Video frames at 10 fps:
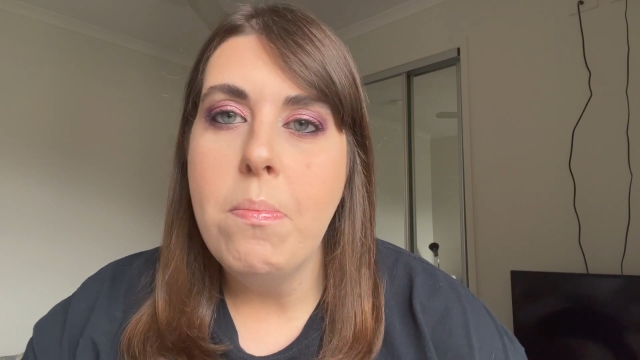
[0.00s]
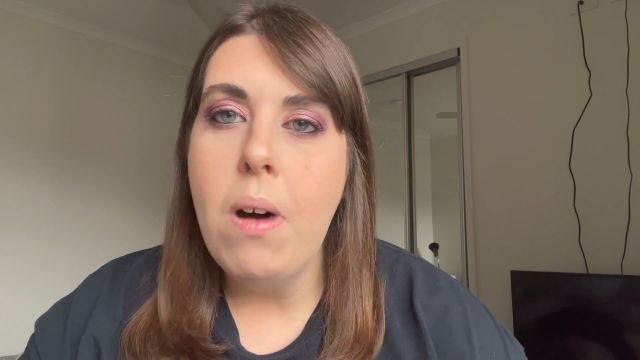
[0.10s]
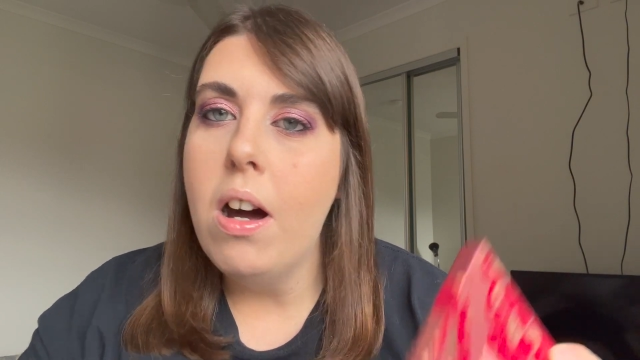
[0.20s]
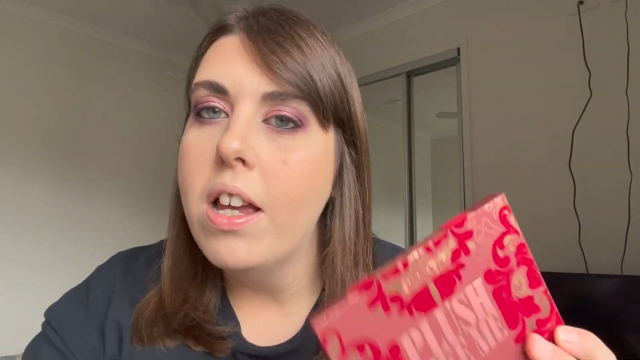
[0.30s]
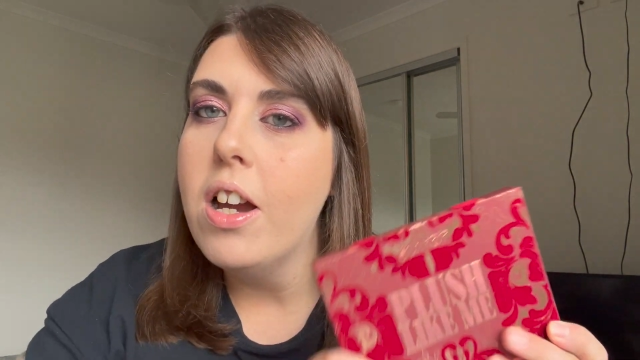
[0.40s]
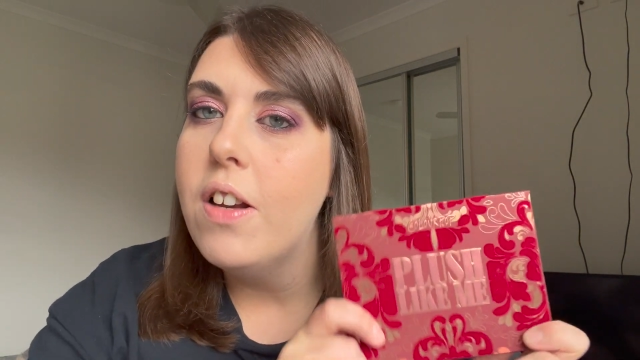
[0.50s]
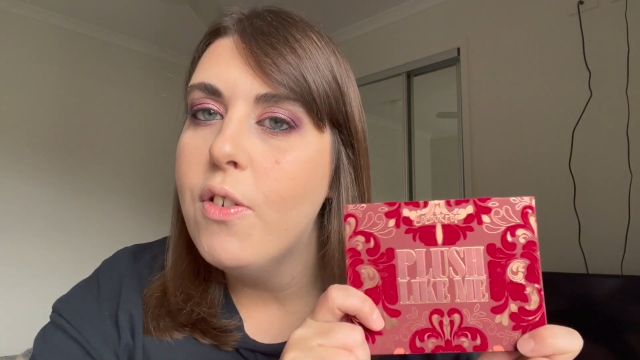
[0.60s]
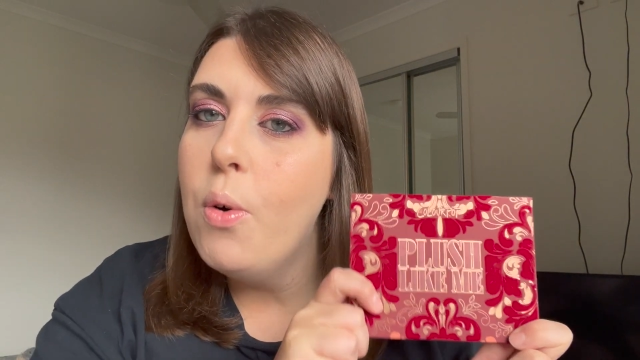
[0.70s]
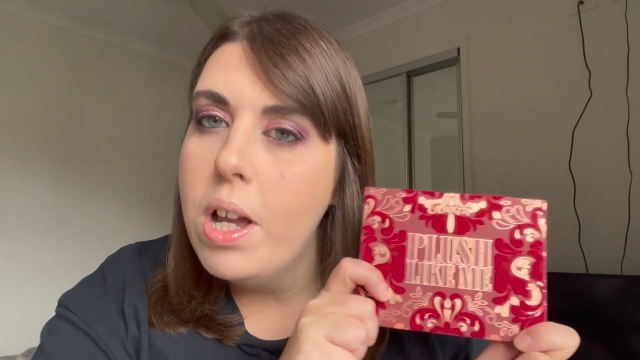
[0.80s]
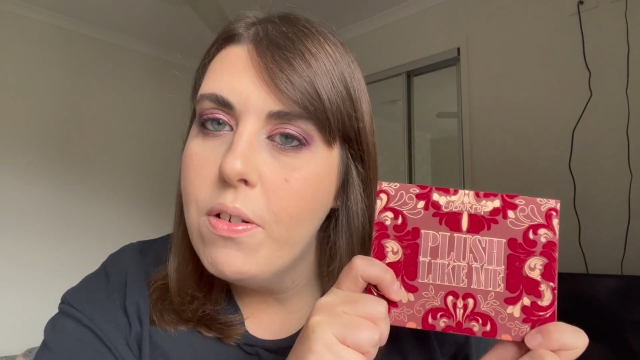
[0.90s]
my kind
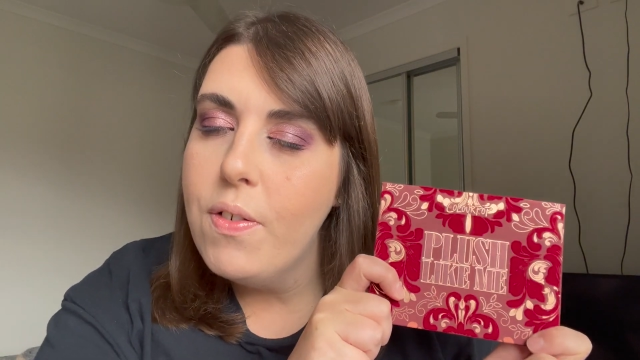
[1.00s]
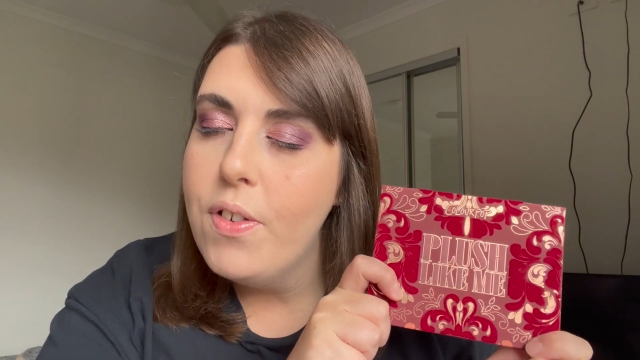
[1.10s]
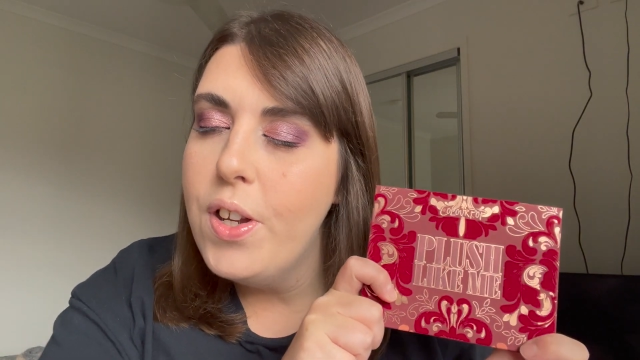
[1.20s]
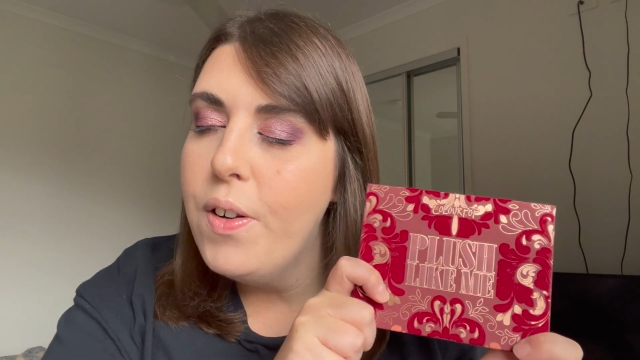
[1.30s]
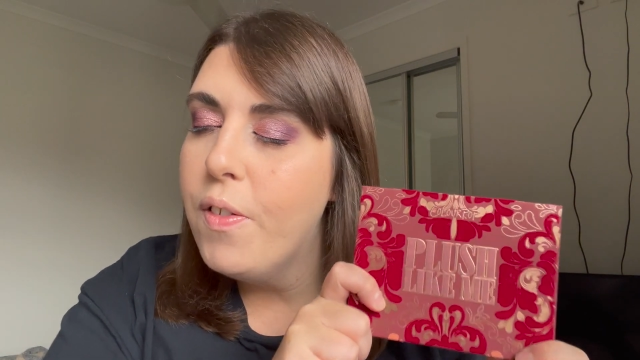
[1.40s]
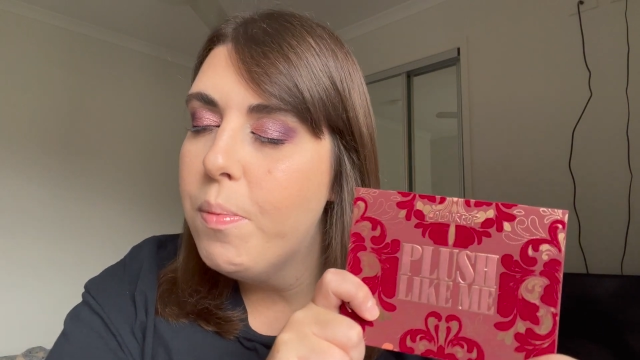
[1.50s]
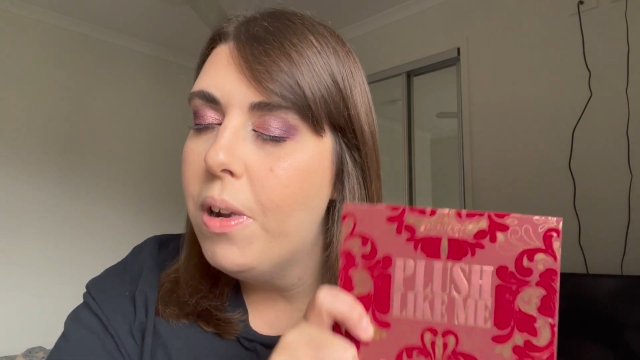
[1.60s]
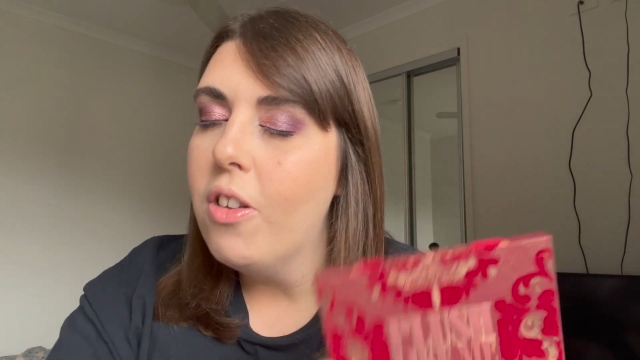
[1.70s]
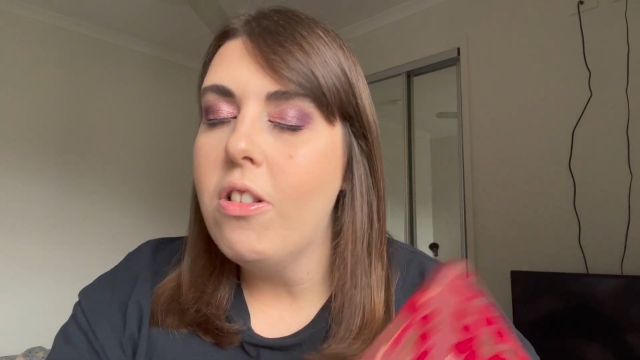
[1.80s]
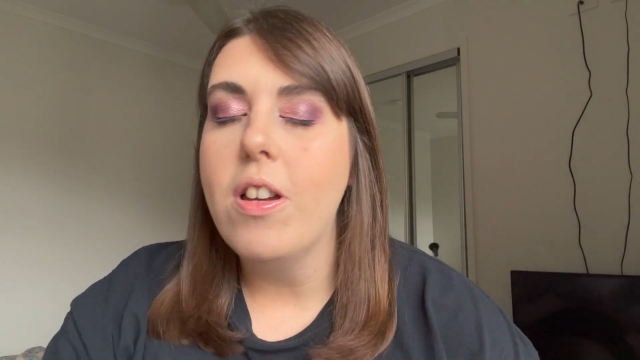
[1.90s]
of quick review of the
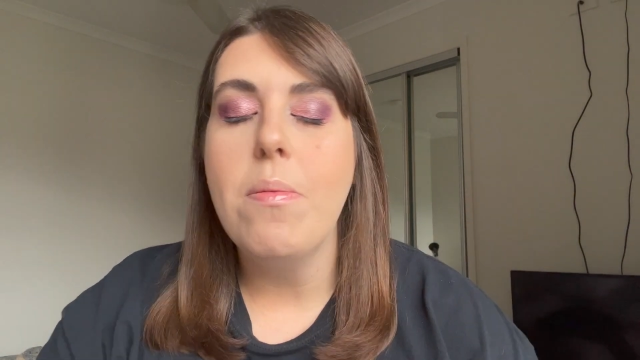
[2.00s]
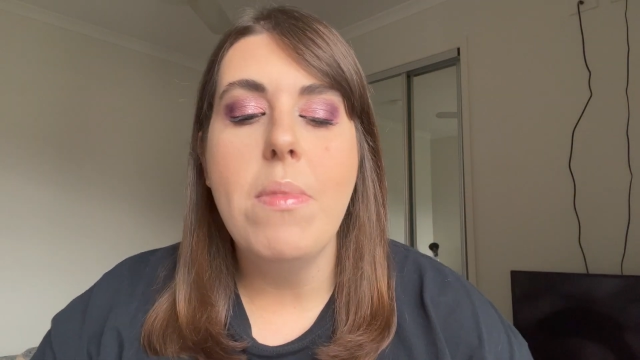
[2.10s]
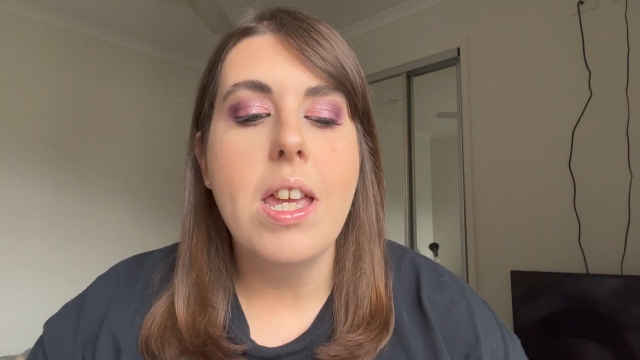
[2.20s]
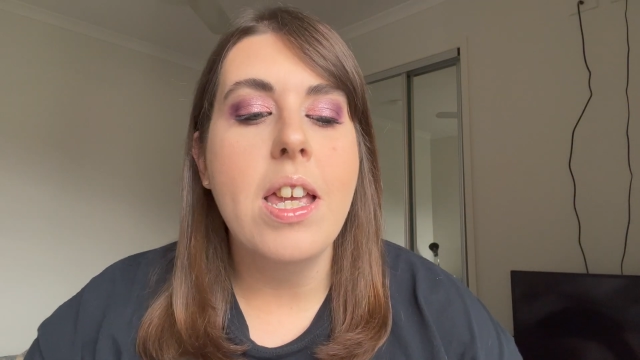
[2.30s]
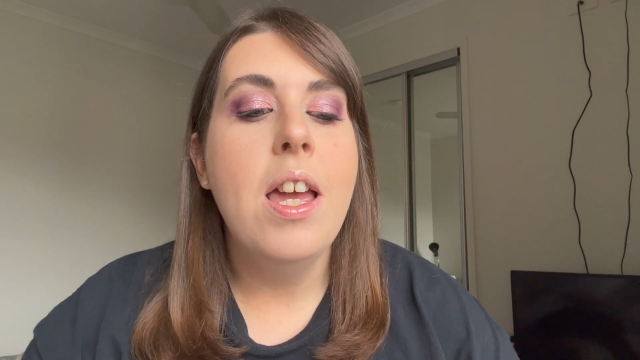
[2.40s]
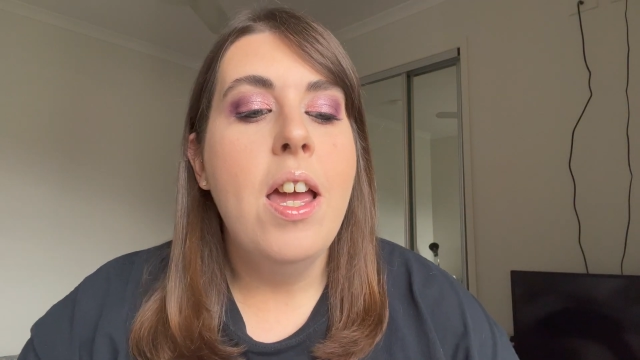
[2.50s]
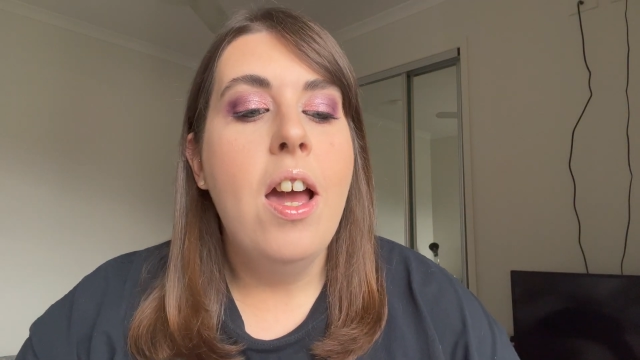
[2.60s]
Plush Like Me